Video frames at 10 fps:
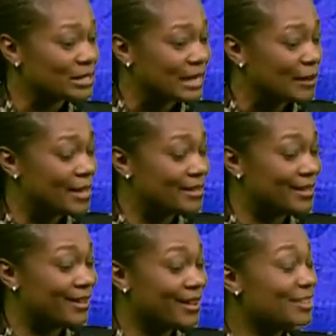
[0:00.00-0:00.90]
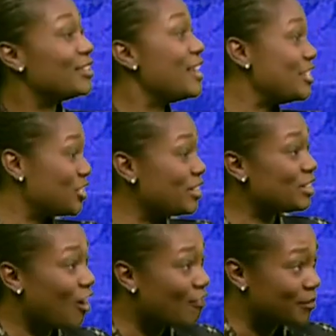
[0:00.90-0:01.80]
to commend the Nigerian
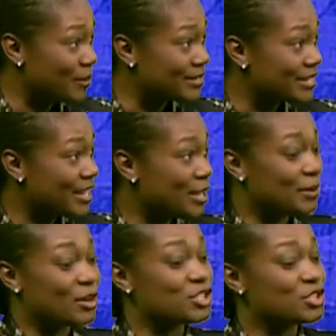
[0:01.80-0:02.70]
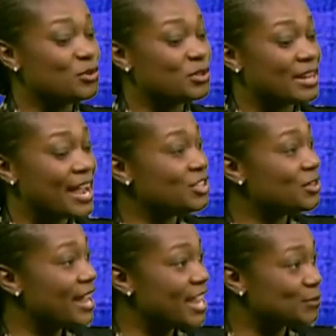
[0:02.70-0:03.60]
government, because through the
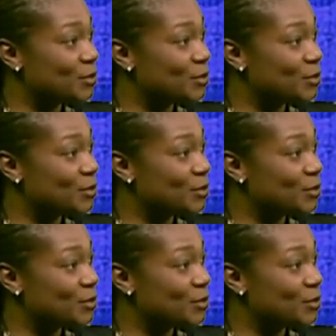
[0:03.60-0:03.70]
Nigerian Export